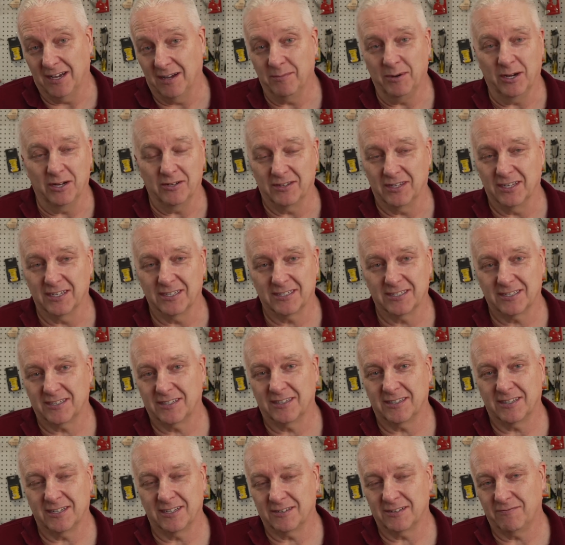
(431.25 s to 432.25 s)
about this
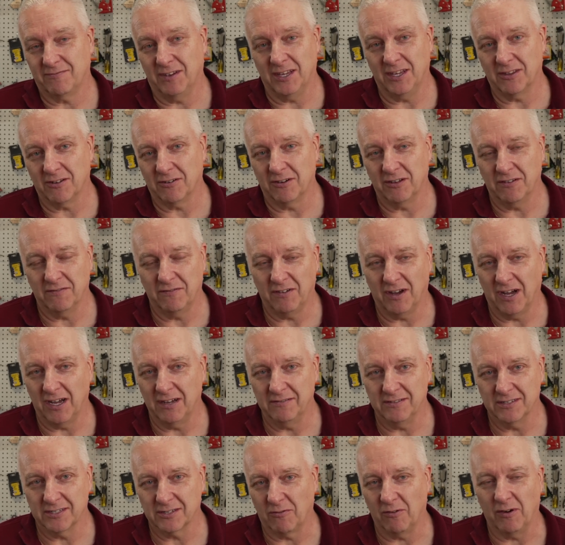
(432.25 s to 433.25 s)

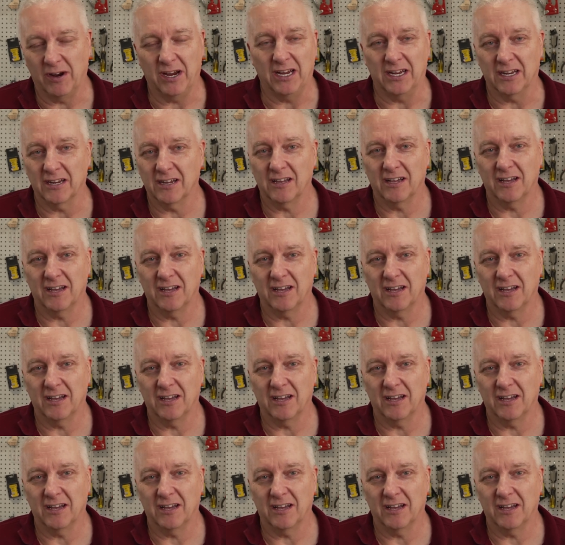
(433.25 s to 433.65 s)
V35 is great.